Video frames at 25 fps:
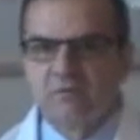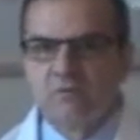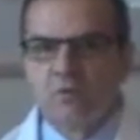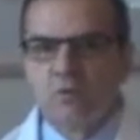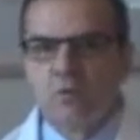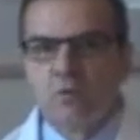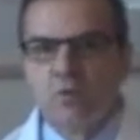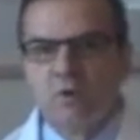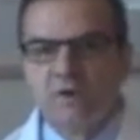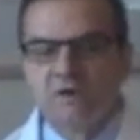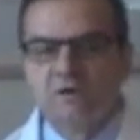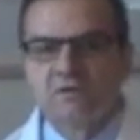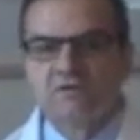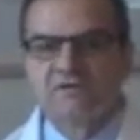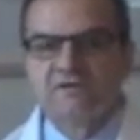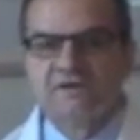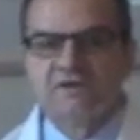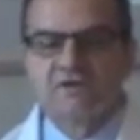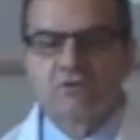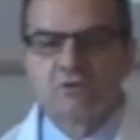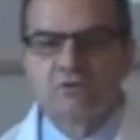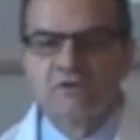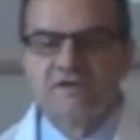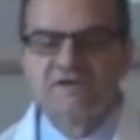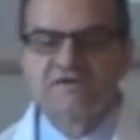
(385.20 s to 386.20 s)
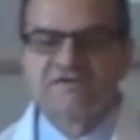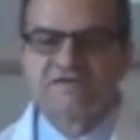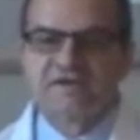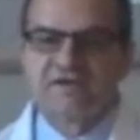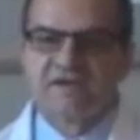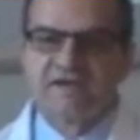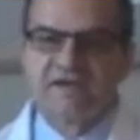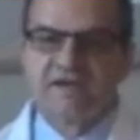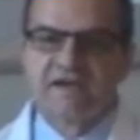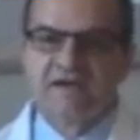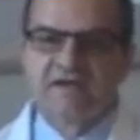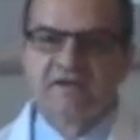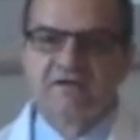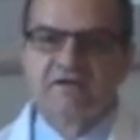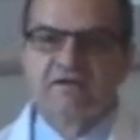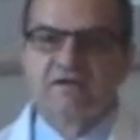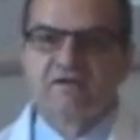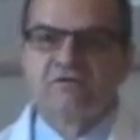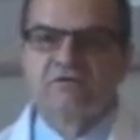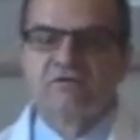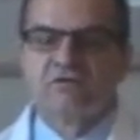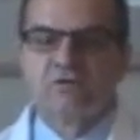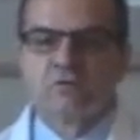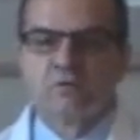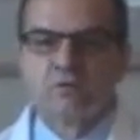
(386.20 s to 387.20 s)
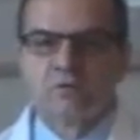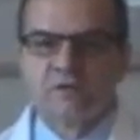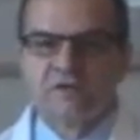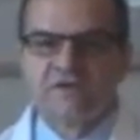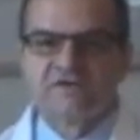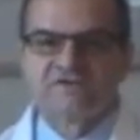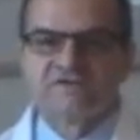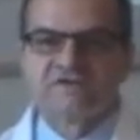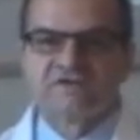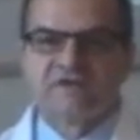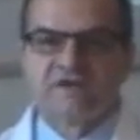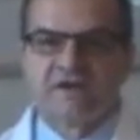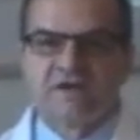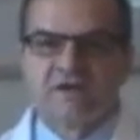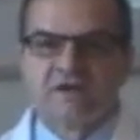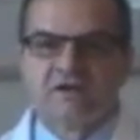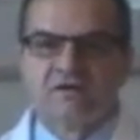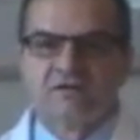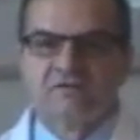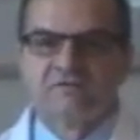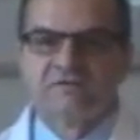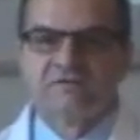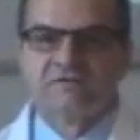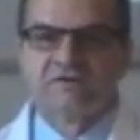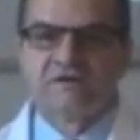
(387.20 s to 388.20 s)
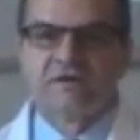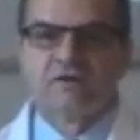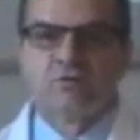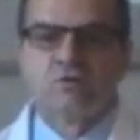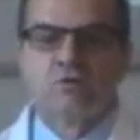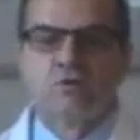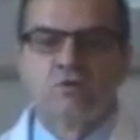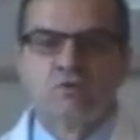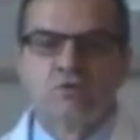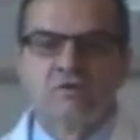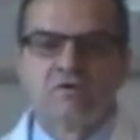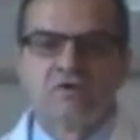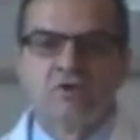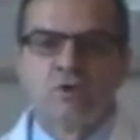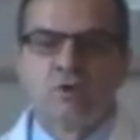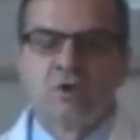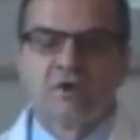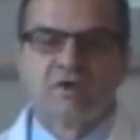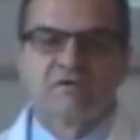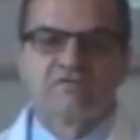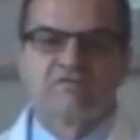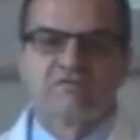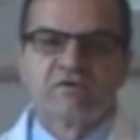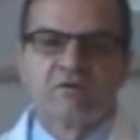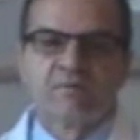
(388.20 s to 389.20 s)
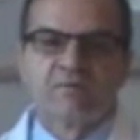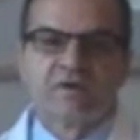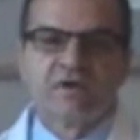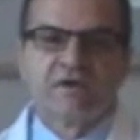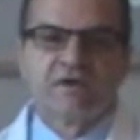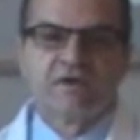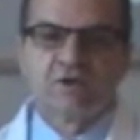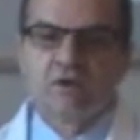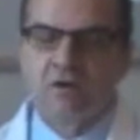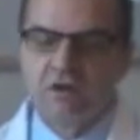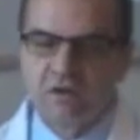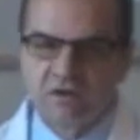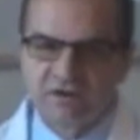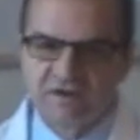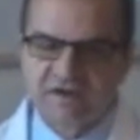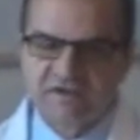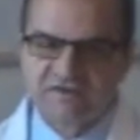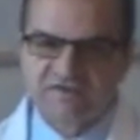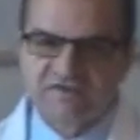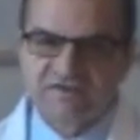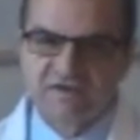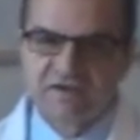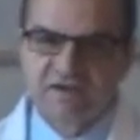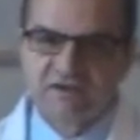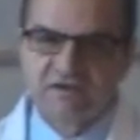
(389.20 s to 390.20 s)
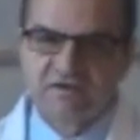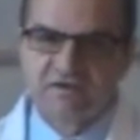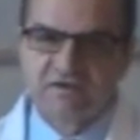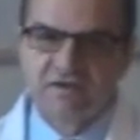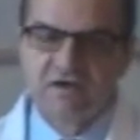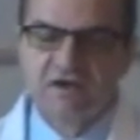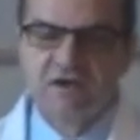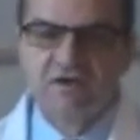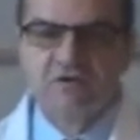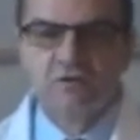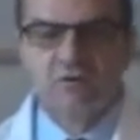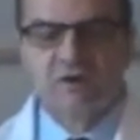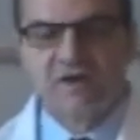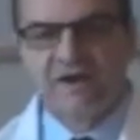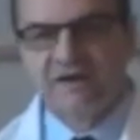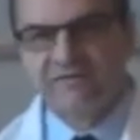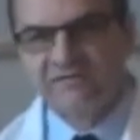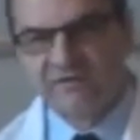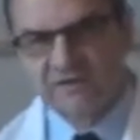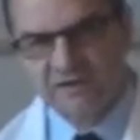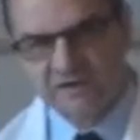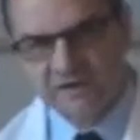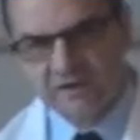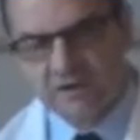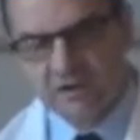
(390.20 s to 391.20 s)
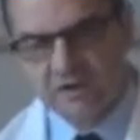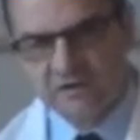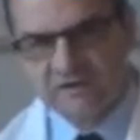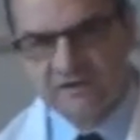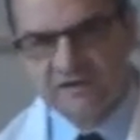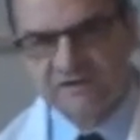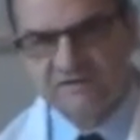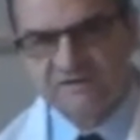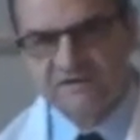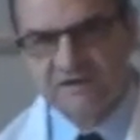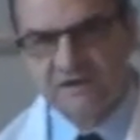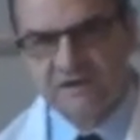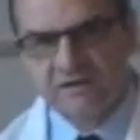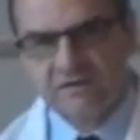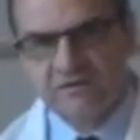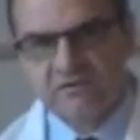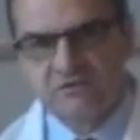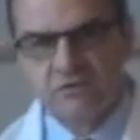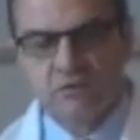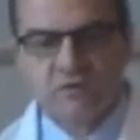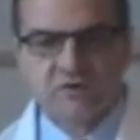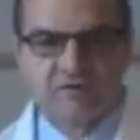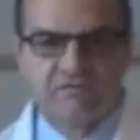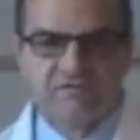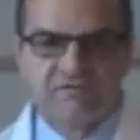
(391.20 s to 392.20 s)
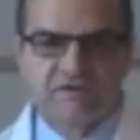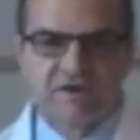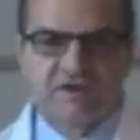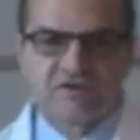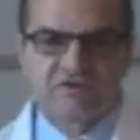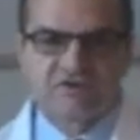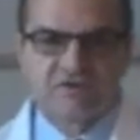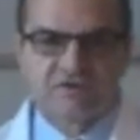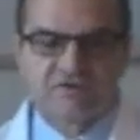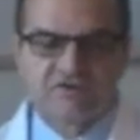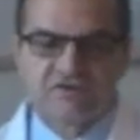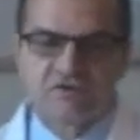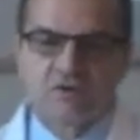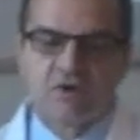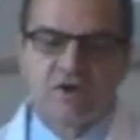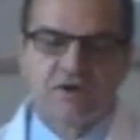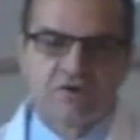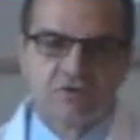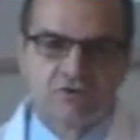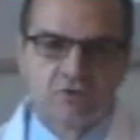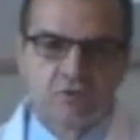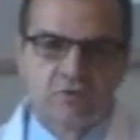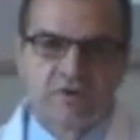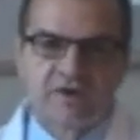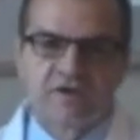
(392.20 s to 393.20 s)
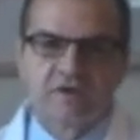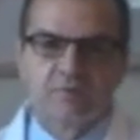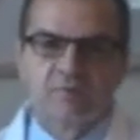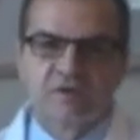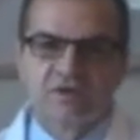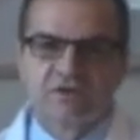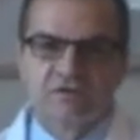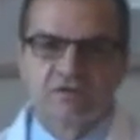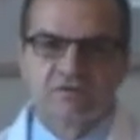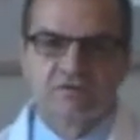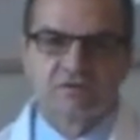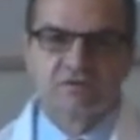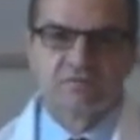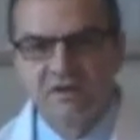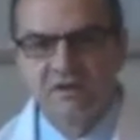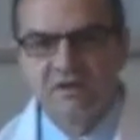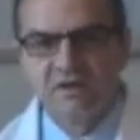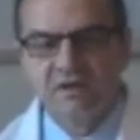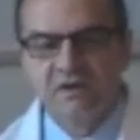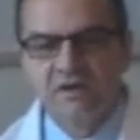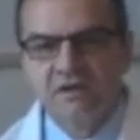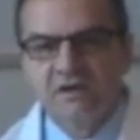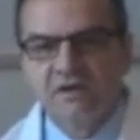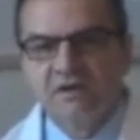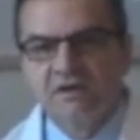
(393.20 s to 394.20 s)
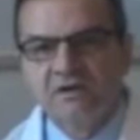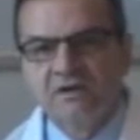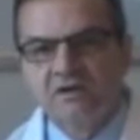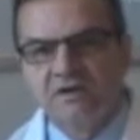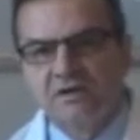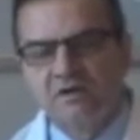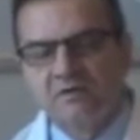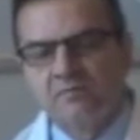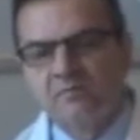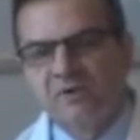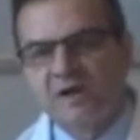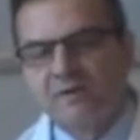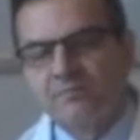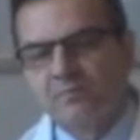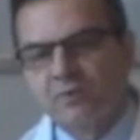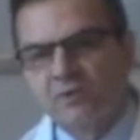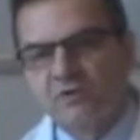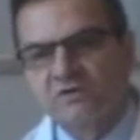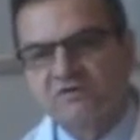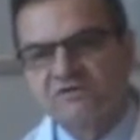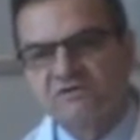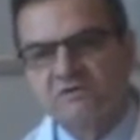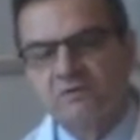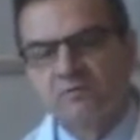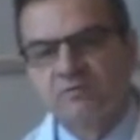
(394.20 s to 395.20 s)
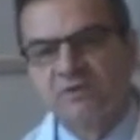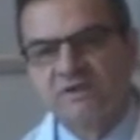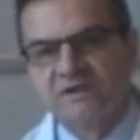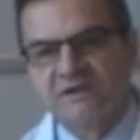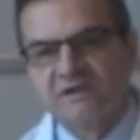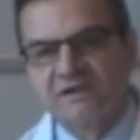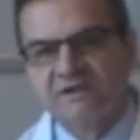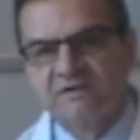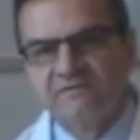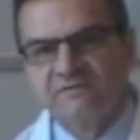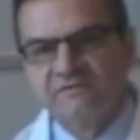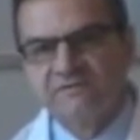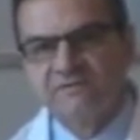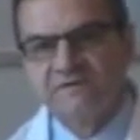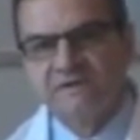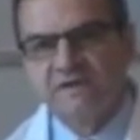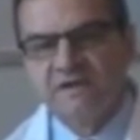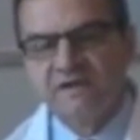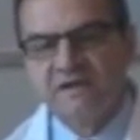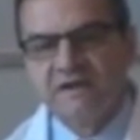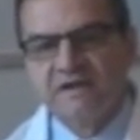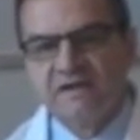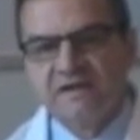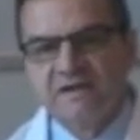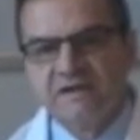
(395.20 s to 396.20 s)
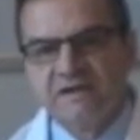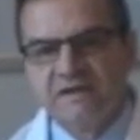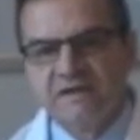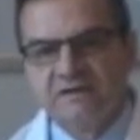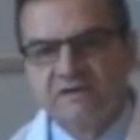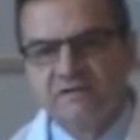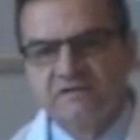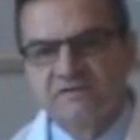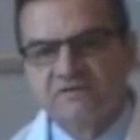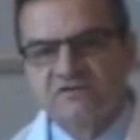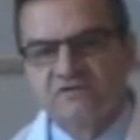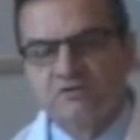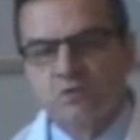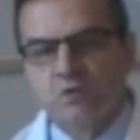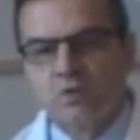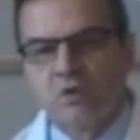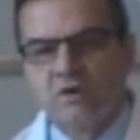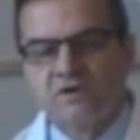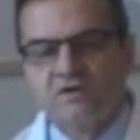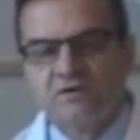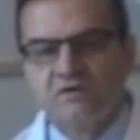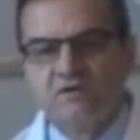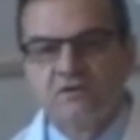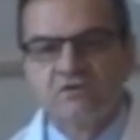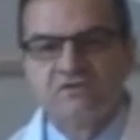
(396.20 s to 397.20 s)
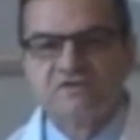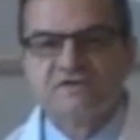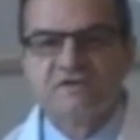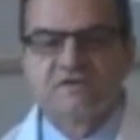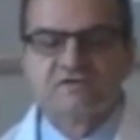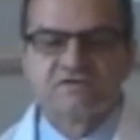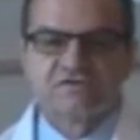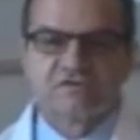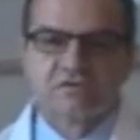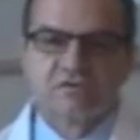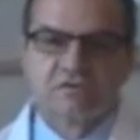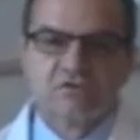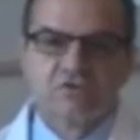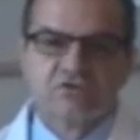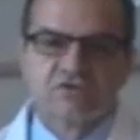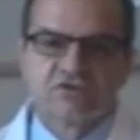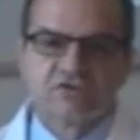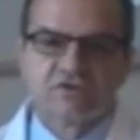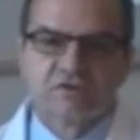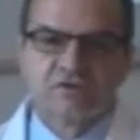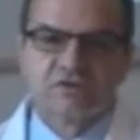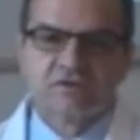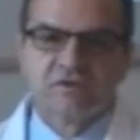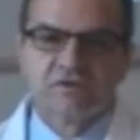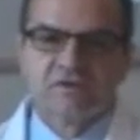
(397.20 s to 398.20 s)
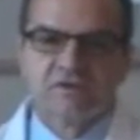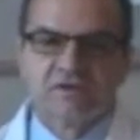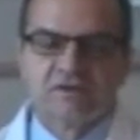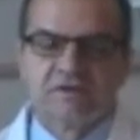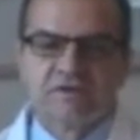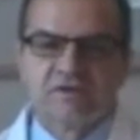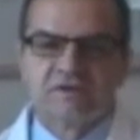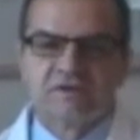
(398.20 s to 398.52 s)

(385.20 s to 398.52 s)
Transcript: will decrease, again, the risk of a wound going from a colonized state to a heavily colonized state to an infection. So I do recommend it. My personal belief is when you're using a solution